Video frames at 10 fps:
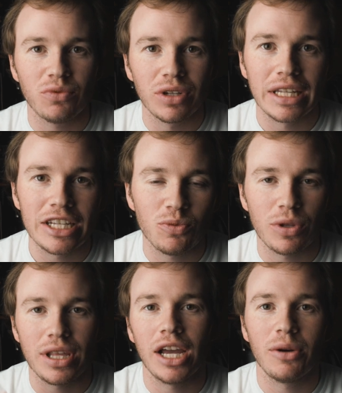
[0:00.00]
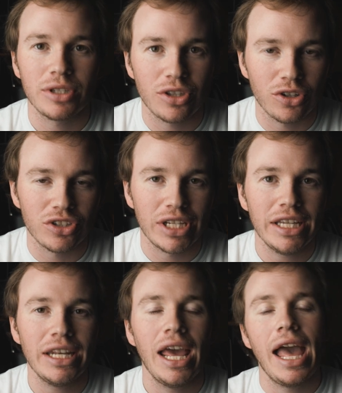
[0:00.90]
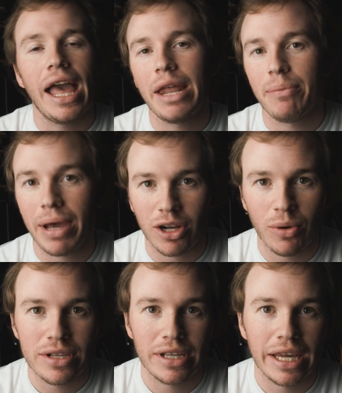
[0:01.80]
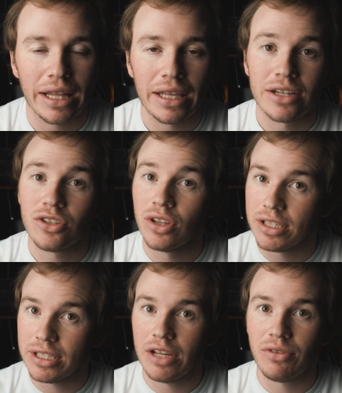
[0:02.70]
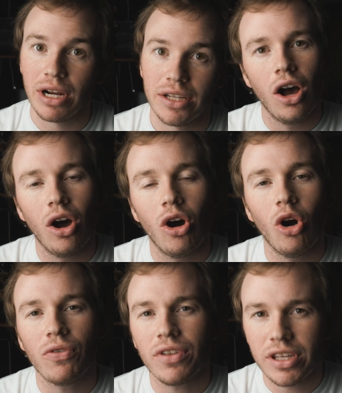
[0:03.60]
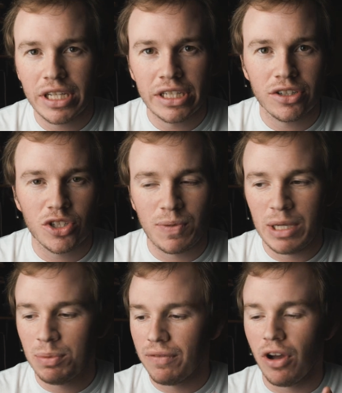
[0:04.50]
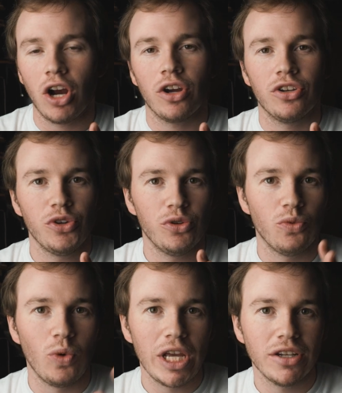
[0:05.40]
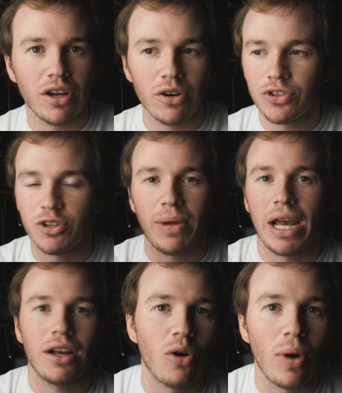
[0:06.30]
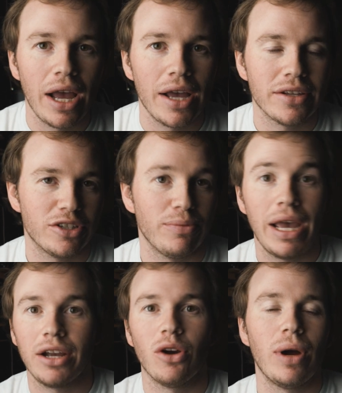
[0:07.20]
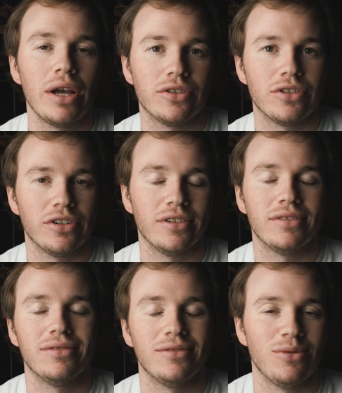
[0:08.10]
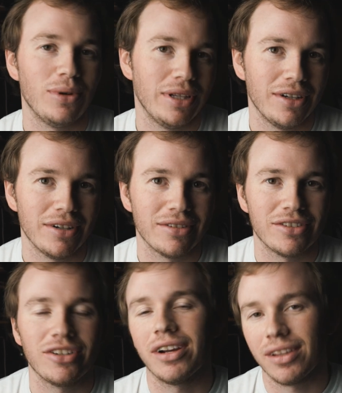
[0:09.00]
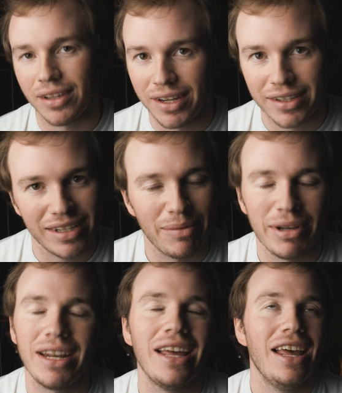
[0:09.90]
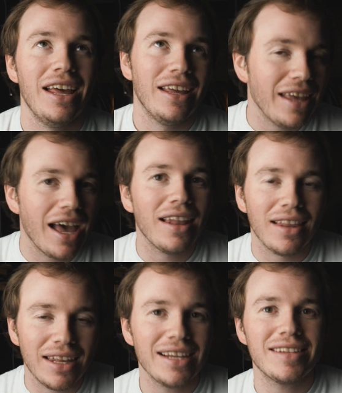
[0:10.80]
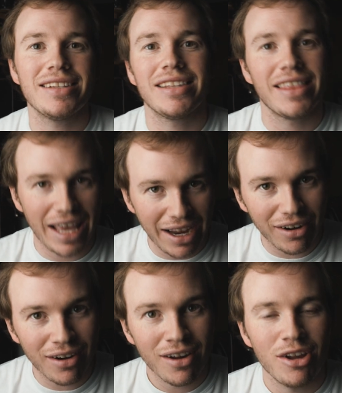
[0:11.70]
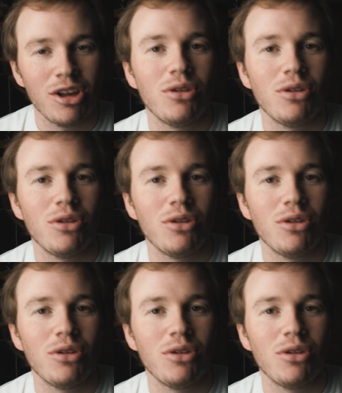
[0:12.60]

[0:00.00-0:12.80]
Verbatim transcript: released with iOS 13 and macOS Catalina. So let's get right into it. Over the years, people have argued Windows or macOS, macOS or Windows, sorry, Linux. I mean, yeah, Linux is there,